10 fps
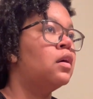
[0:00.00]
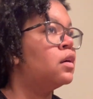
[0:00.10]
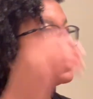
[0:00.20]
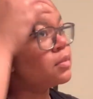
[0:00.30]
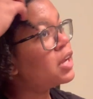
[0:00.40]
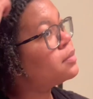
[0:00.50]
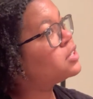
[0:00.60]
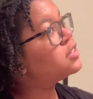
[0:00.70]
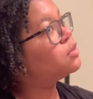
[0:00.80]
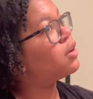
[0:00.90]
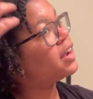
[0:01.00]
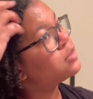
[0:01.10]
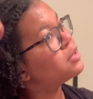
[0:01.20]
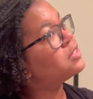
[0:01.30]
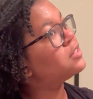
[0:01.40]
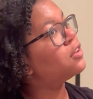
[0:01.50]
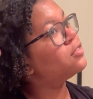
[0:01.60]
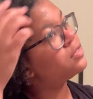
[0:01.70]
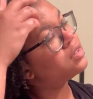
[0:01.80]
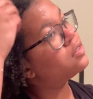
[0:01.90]
Sometimes I surprise myself,
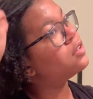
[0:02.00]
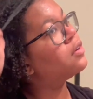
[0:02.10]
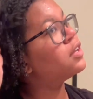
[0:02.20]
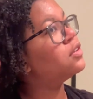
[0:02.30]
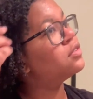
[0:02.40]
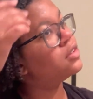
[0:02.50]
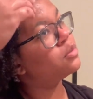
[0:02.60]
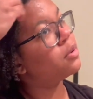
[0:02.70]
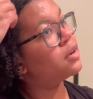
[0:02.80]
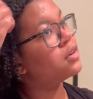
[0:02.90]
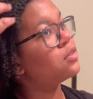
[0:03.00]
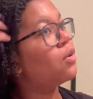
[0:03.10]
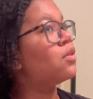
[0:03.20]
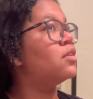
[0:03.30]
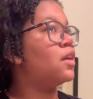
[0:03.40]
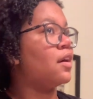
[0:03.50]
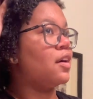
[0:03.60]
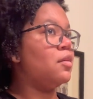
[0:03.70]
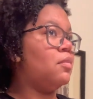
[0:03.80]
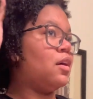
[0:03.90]
even though I use this product all the
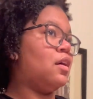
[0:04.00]
time,